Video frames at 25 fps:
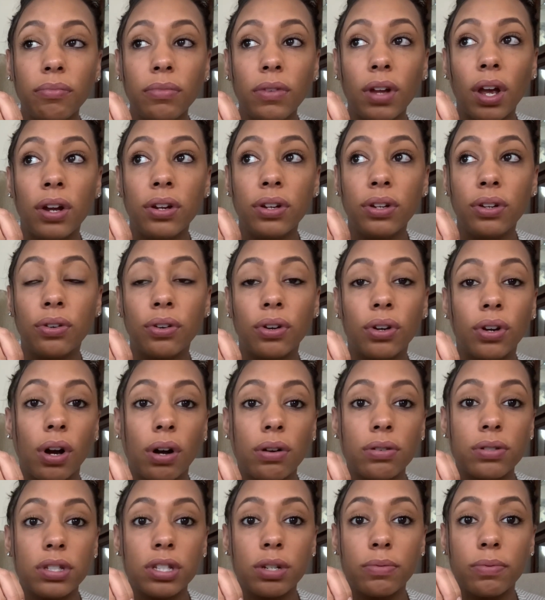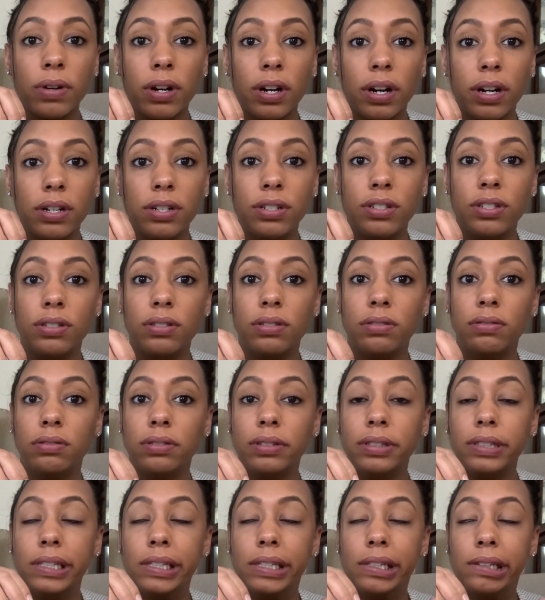and you could go somewhere and do
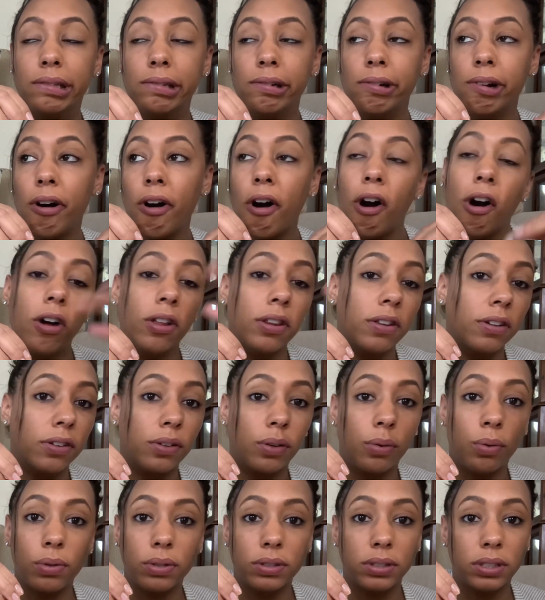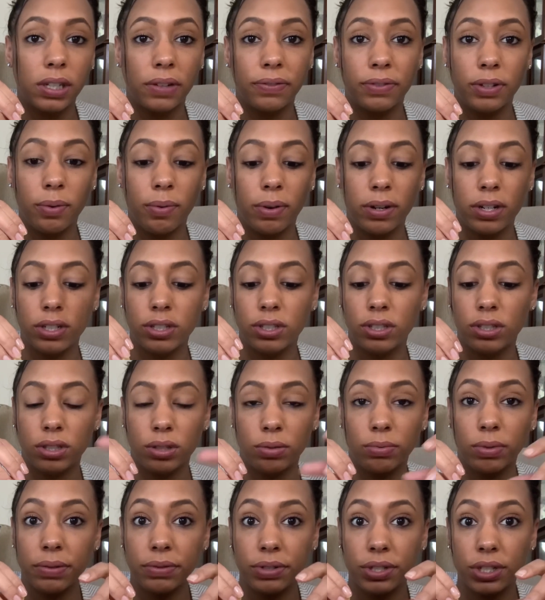all the cool stuff you wanted to do?
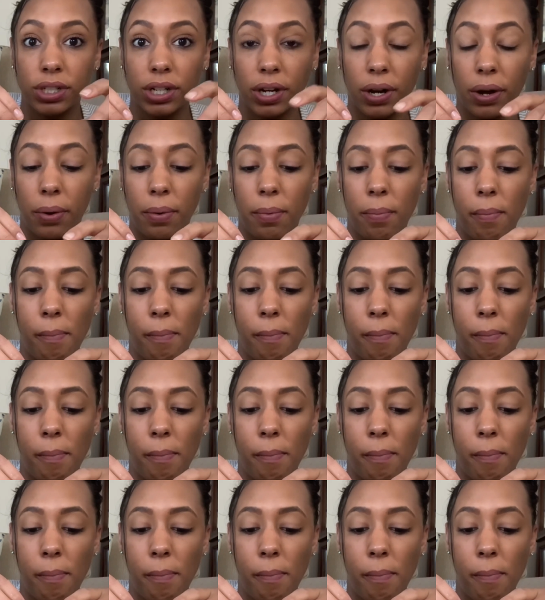Where would you go?